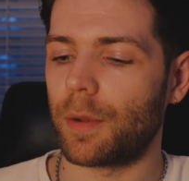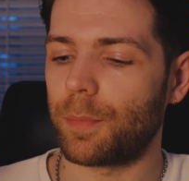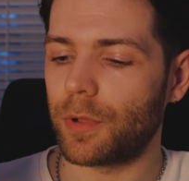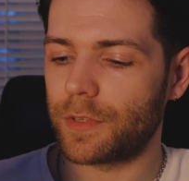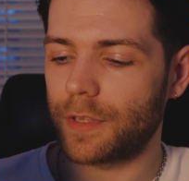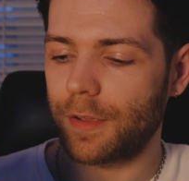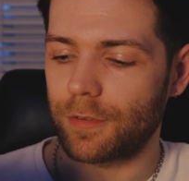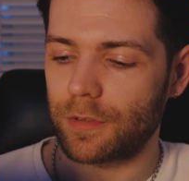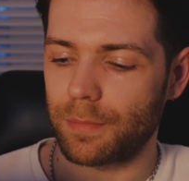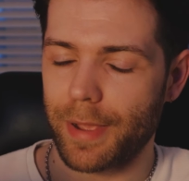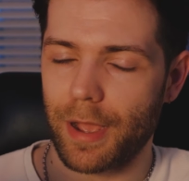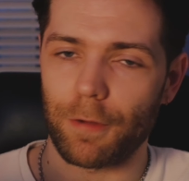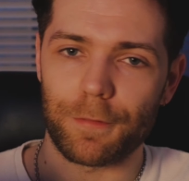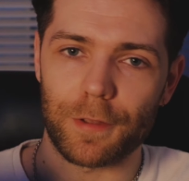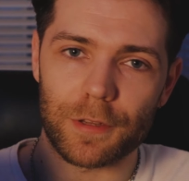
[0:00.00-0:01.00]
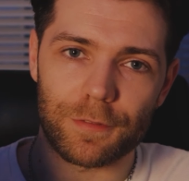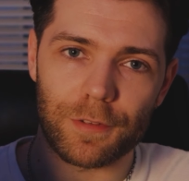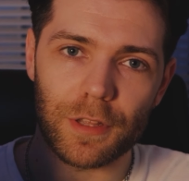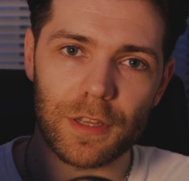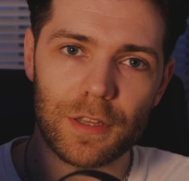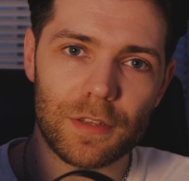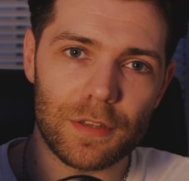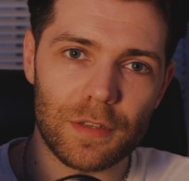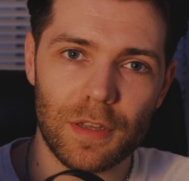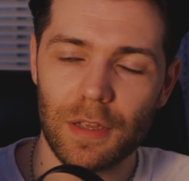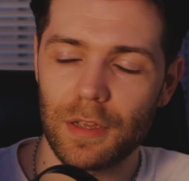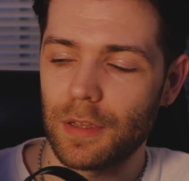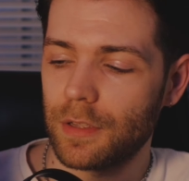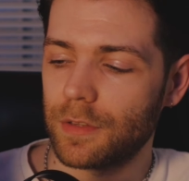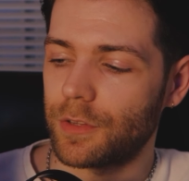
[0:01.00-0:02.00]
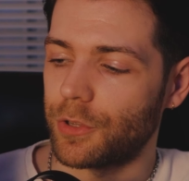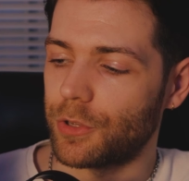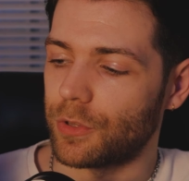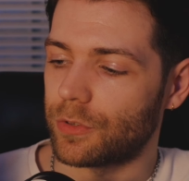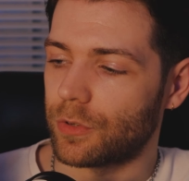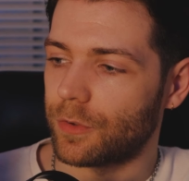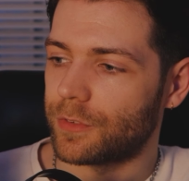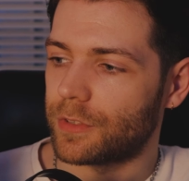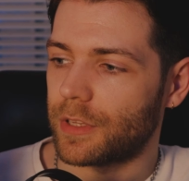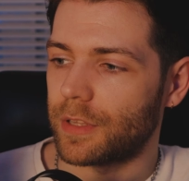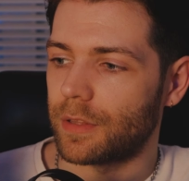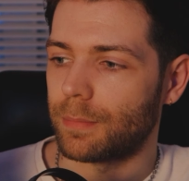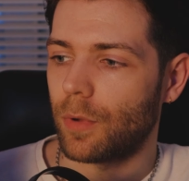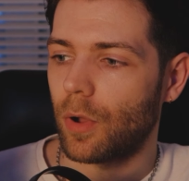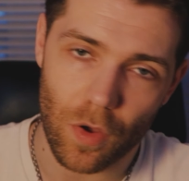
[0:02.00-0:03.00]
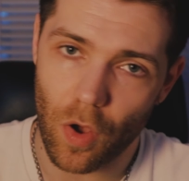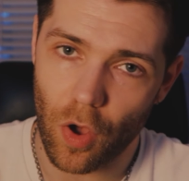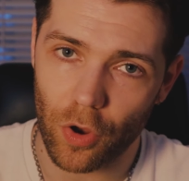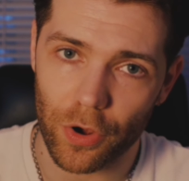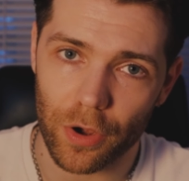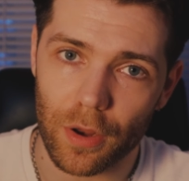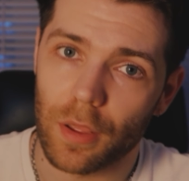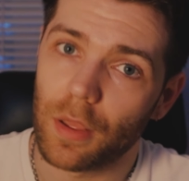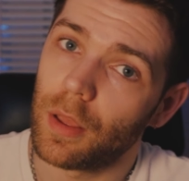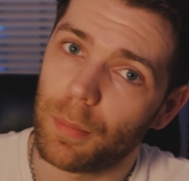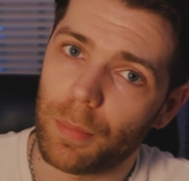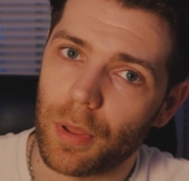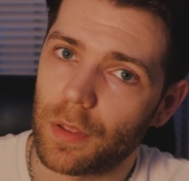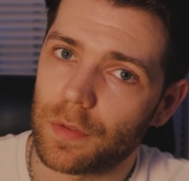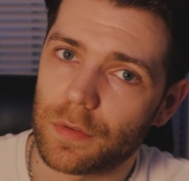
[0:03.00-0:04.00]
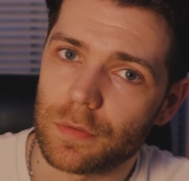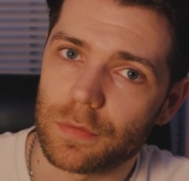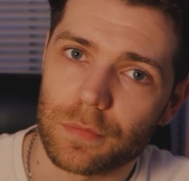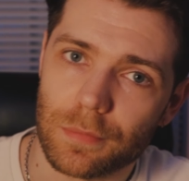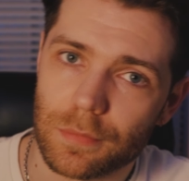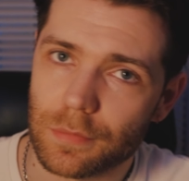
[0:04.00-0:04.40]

going to put together some outfits for these so you can sort of see them on person.